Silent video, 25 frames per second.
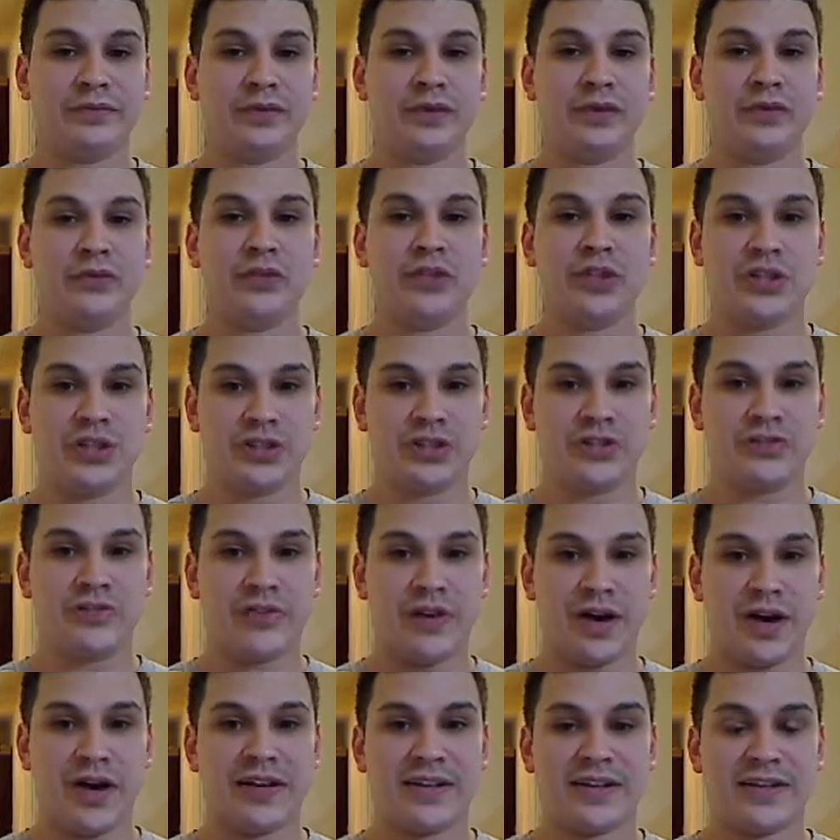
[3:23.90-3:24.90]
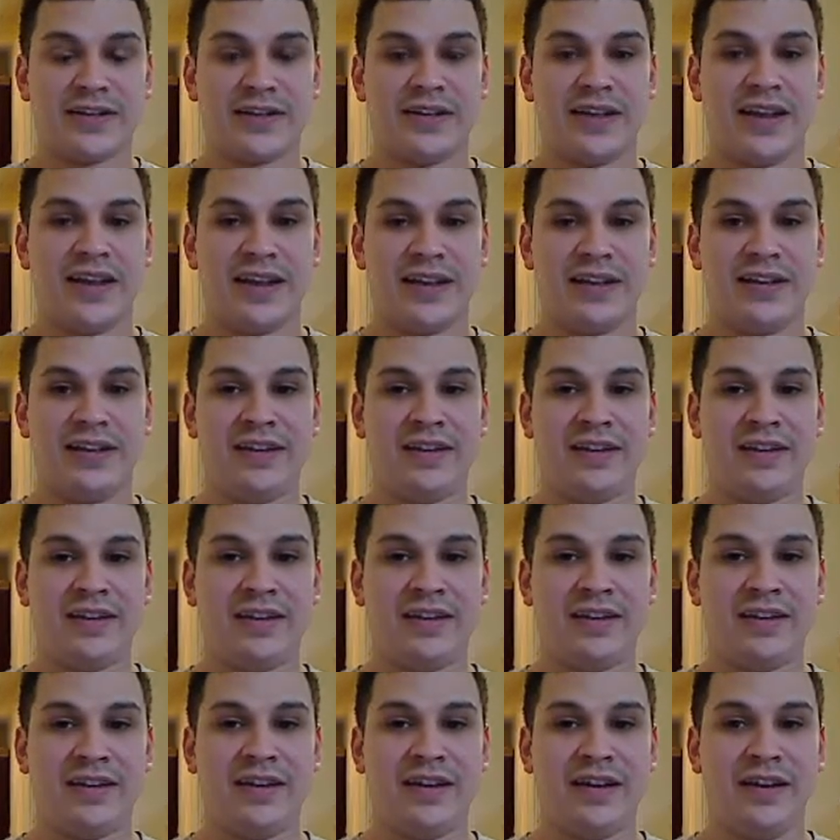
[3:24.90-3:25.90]
Lucius Fox, and he
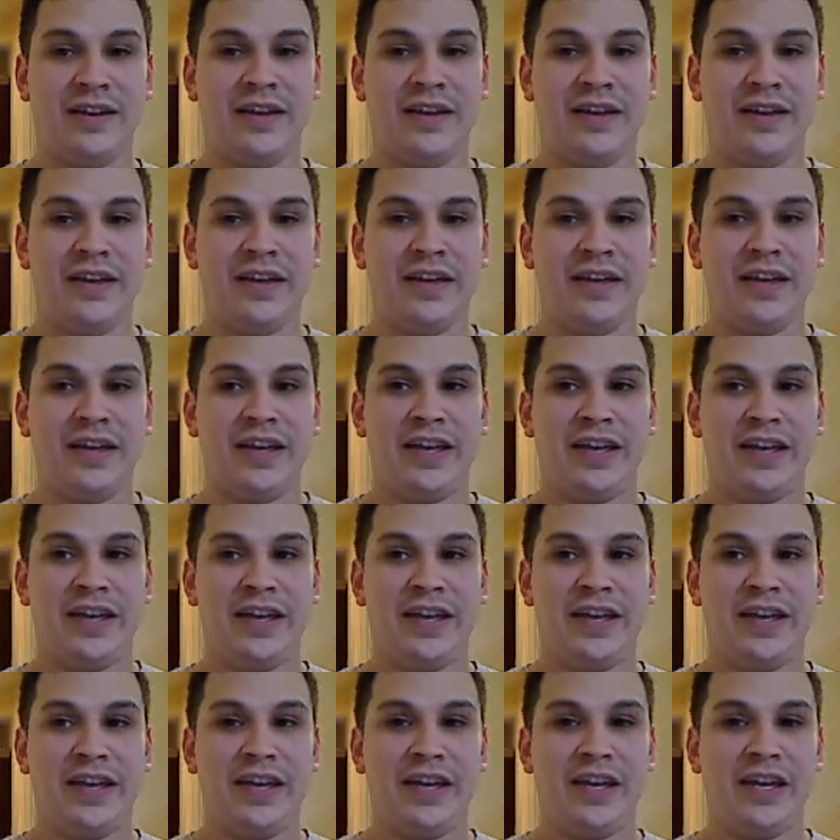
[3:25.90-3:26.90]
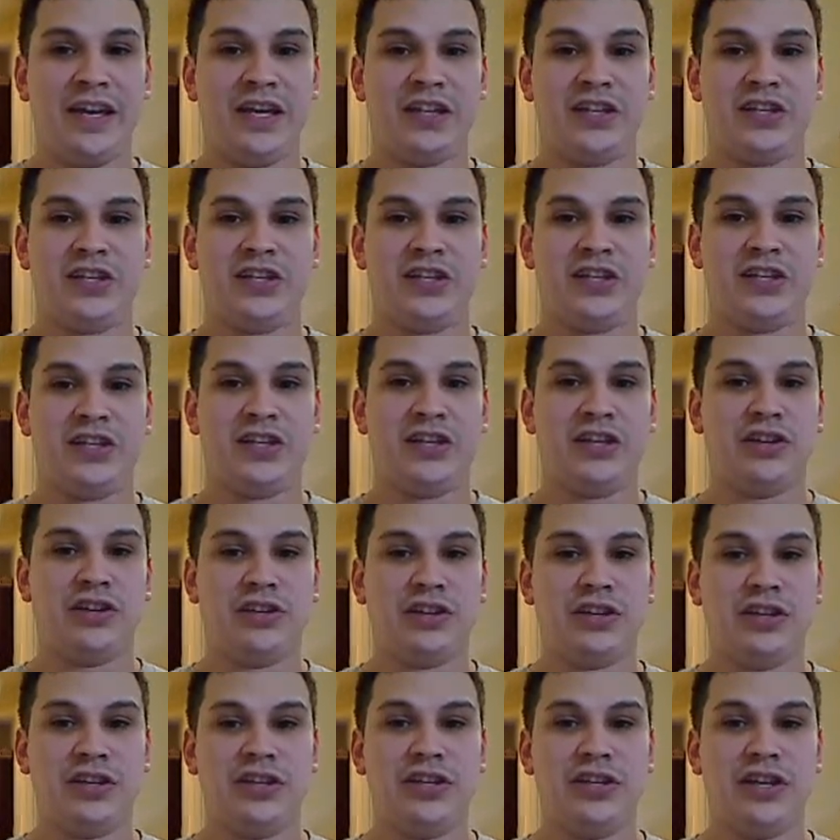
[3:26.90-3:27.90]

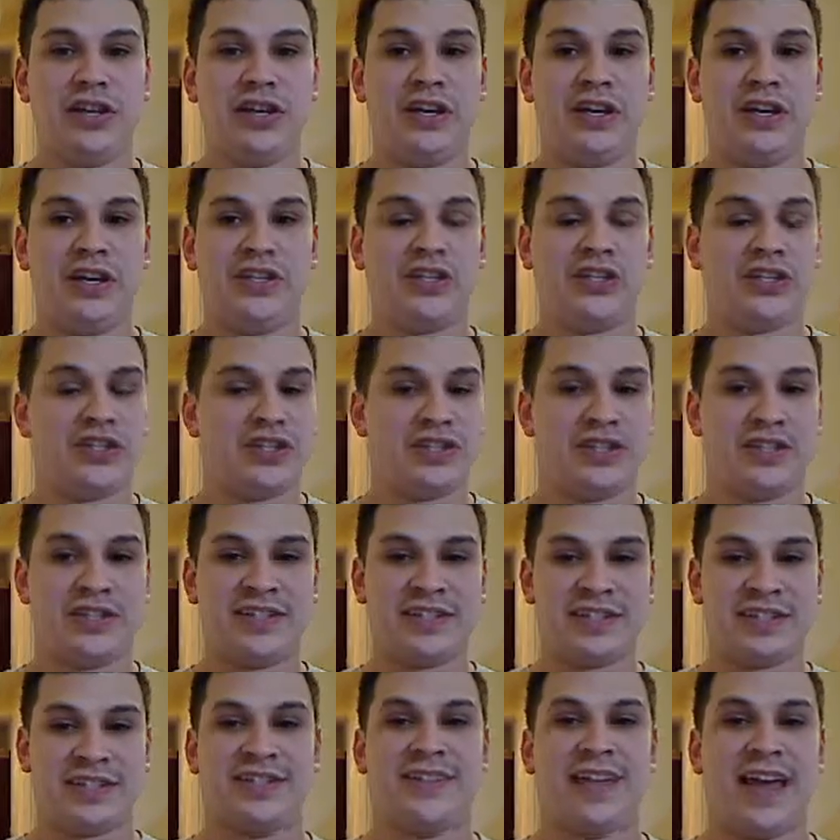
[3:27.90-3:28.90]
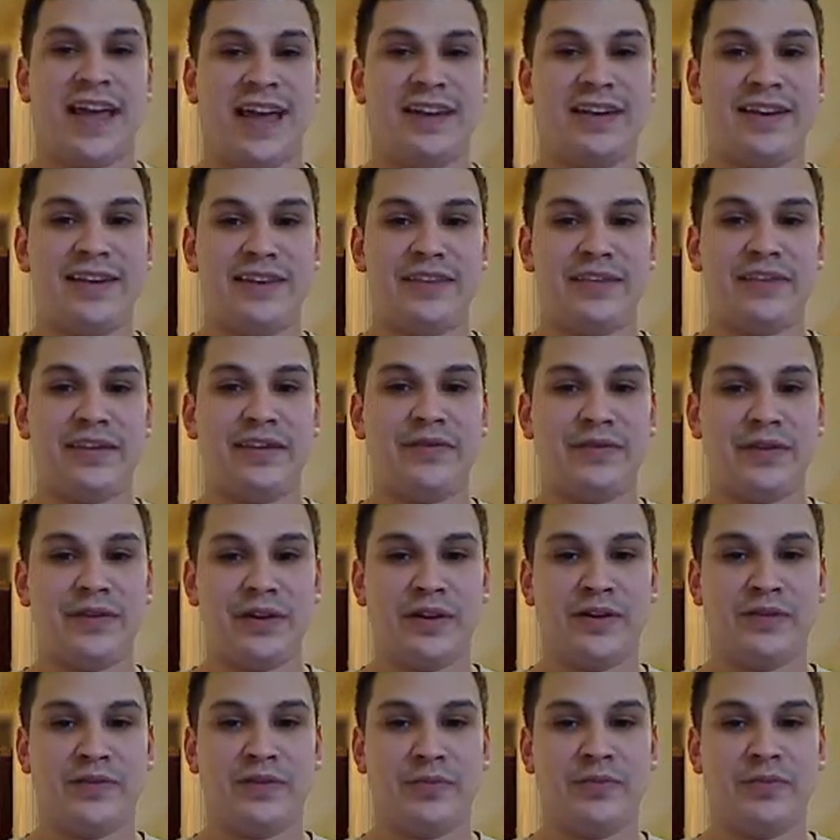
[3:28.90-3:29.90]
just sits at the head of
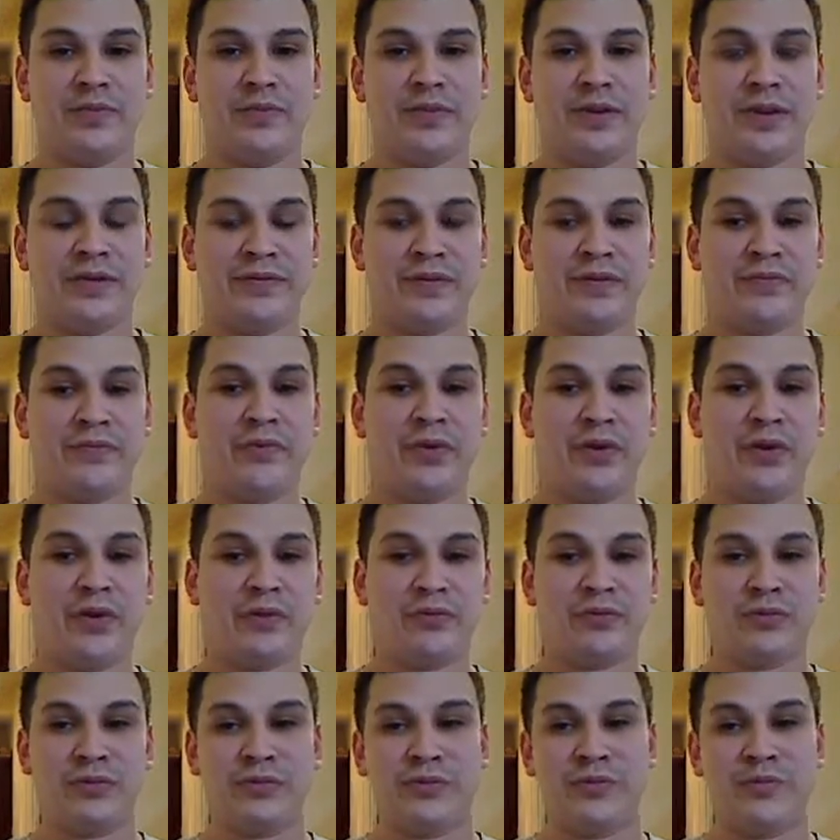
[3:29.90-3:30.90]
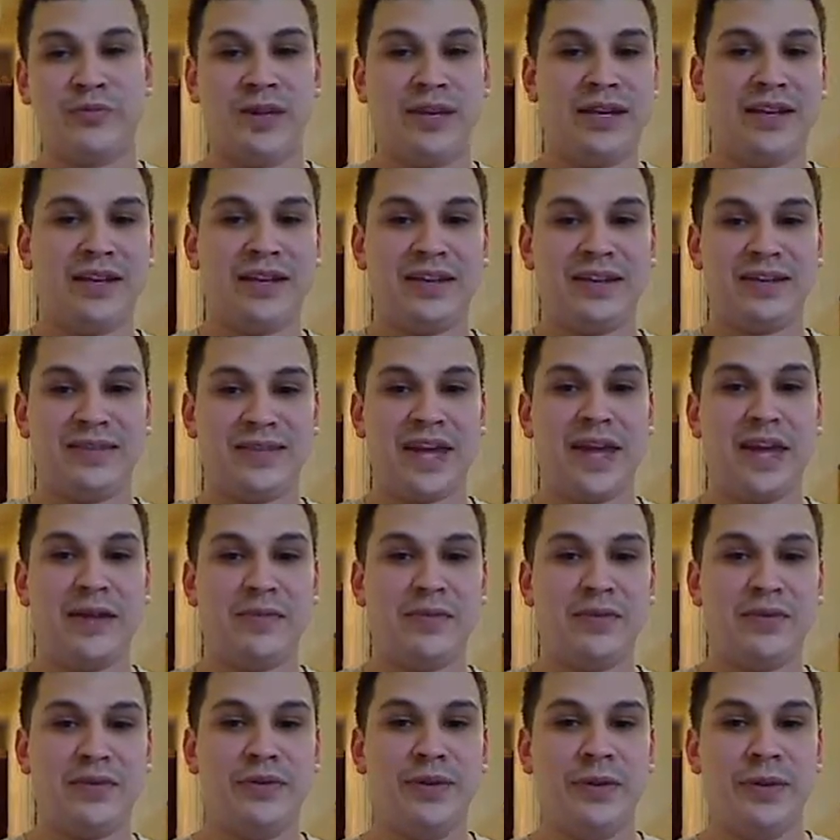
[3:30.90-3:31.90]
the boardroom meeting
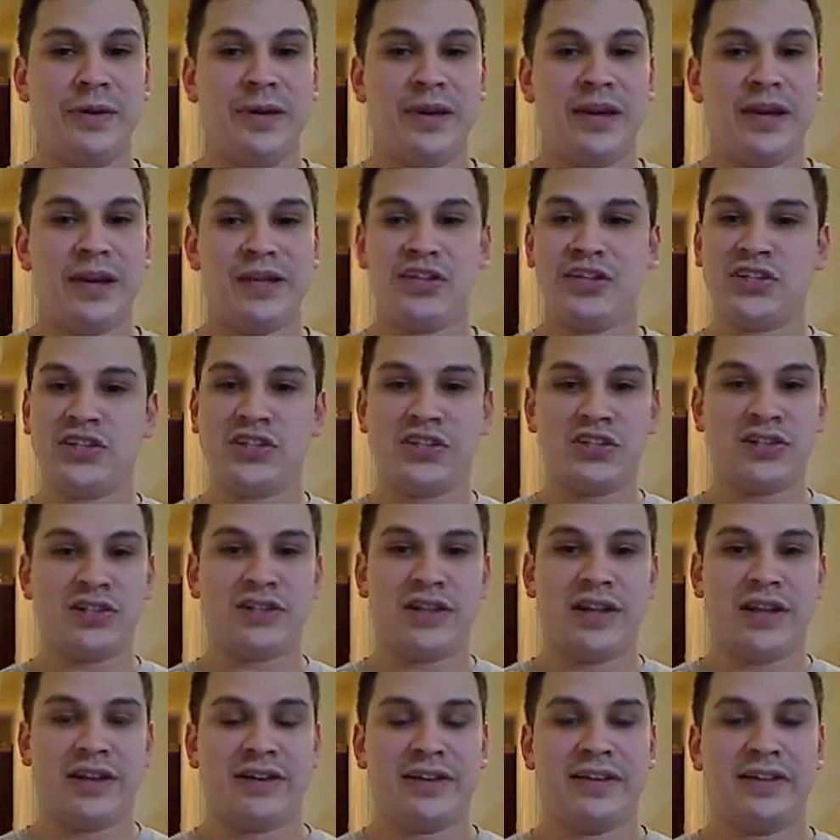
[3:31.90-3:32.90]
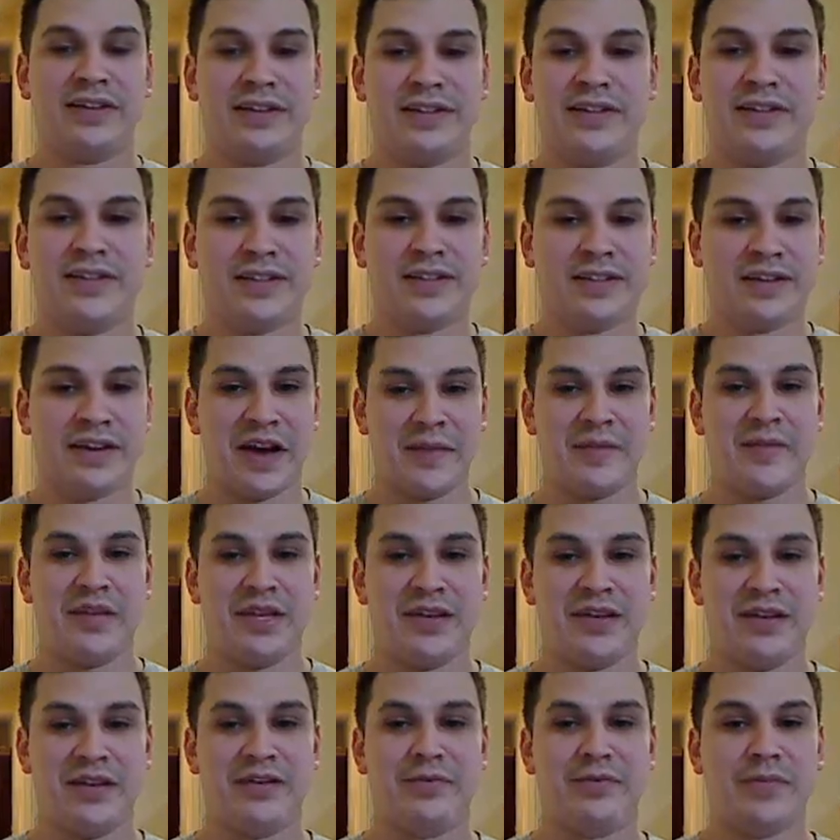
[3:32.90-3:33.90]
table, and he's just like, listen, I'm
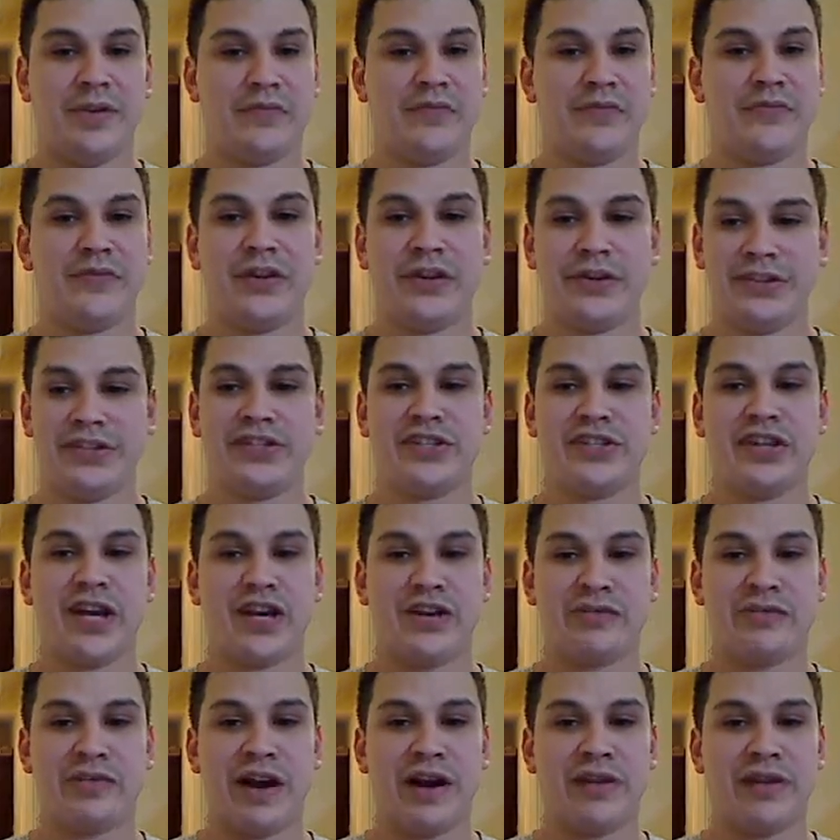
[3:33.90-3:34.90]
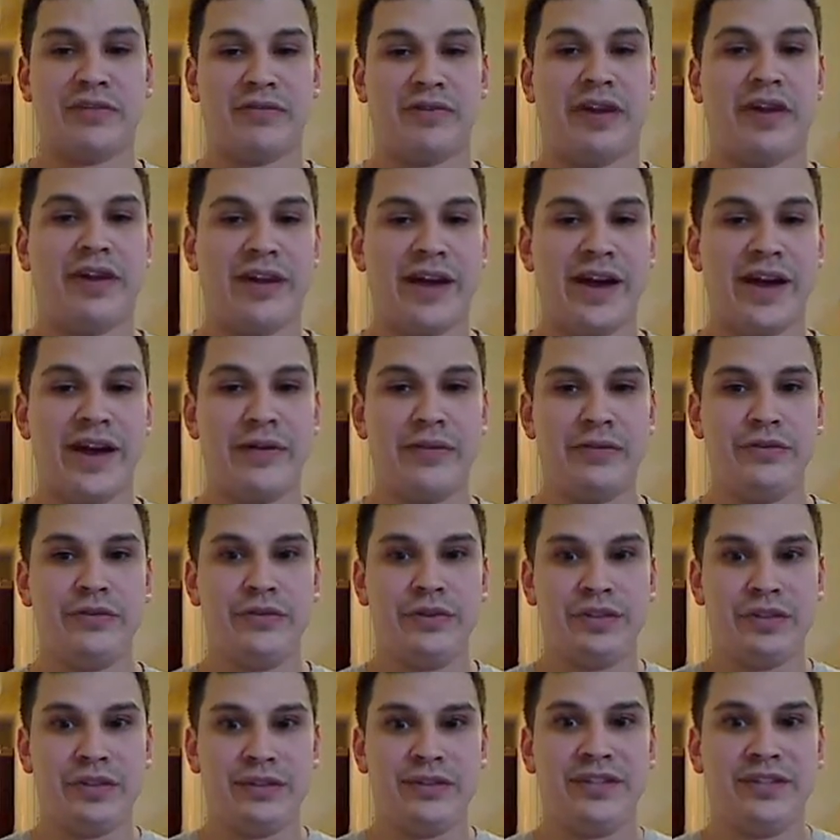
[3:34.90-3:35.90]
here. My father's not around right now, and you're
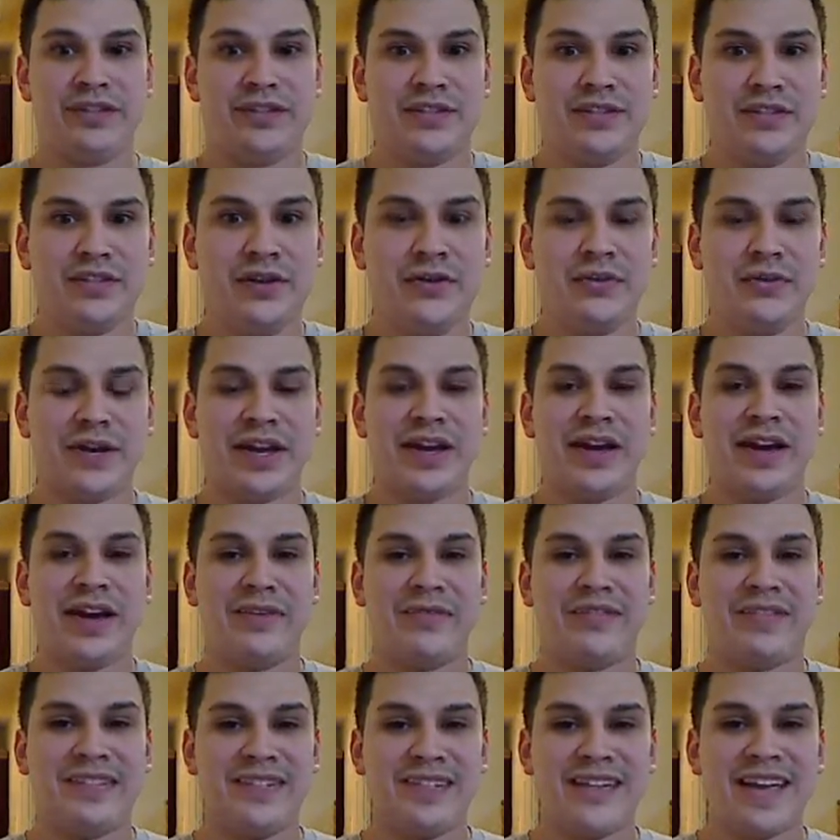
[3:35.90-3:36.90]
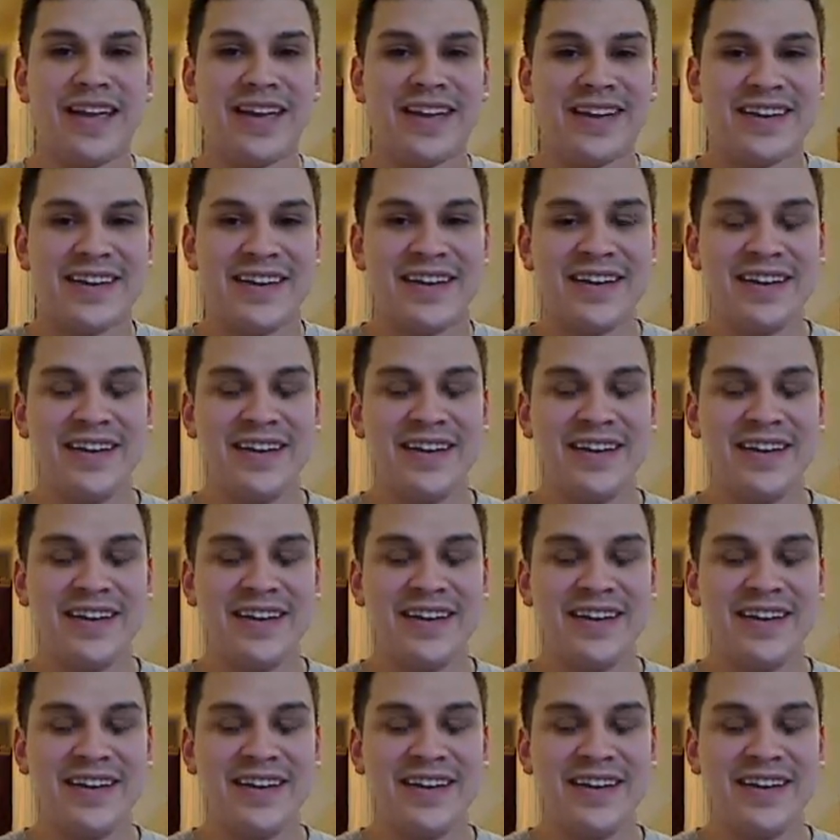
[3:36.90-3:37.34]
gonna listen to what I have to say.